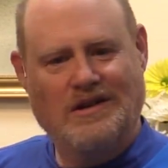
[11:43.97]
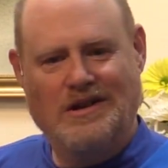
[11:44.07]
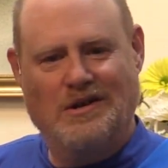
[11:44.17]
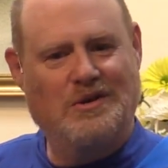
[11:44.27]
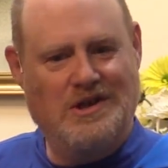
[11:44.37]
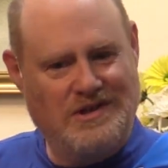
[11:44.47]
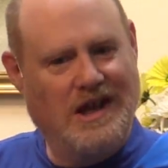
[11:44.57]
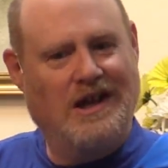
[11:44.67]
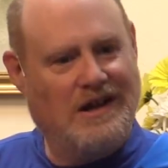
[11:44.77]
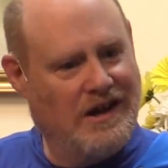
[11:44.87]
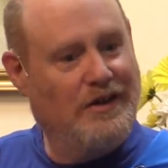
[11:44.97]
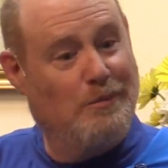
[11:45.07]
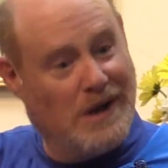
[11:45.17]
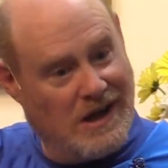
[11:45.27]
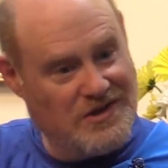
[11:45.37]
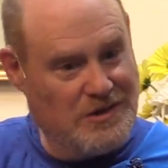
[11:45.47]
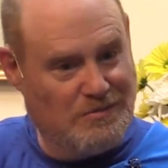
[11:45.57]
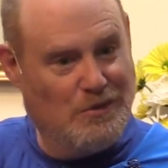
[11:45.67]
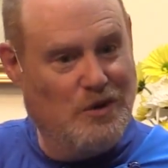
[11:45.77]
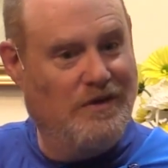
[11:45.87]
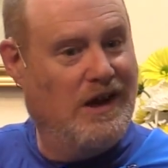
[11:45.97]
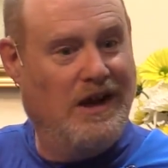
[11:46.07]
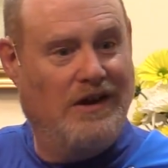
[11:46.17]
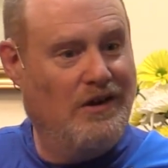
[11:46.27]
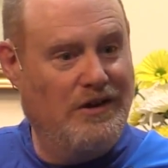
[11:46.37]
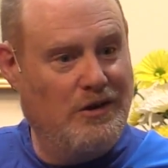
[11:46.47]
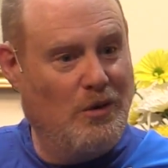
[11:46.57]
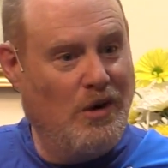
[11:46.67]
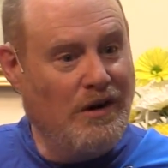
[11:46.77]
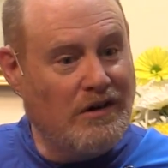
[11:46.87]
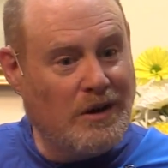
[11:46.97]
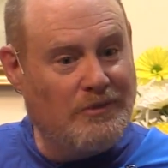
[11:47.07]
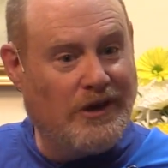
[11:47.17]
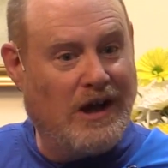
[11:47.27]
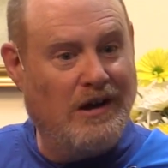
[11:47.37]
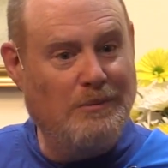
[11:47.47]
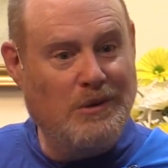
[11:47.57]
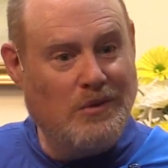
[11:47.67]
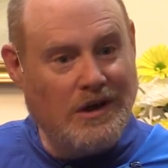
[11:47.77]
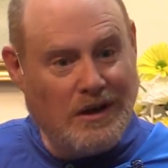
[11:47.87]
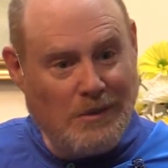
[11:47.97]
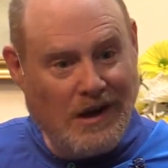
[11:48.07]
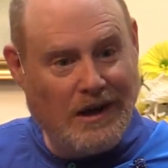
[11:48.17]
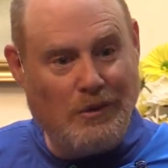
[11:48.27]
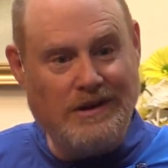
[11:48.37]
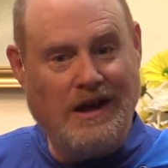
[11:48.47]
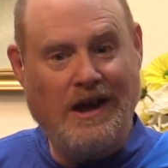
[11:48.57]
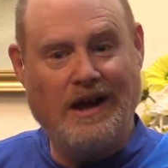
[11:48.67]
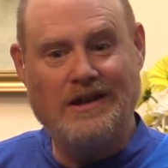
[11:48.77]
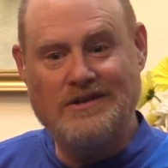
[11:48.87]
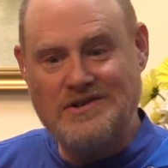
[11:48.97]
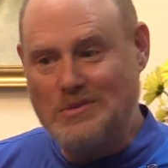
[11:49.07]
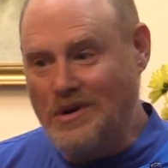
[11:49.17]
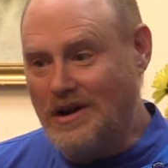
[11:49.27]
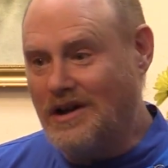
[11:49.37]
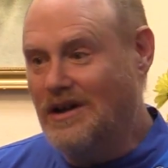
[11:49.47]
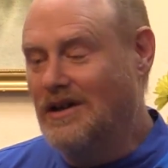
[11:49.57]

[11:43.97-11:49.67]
You take it out of the box, you move the handle, and no water comes out. Come on, what the heck? It doesn't work.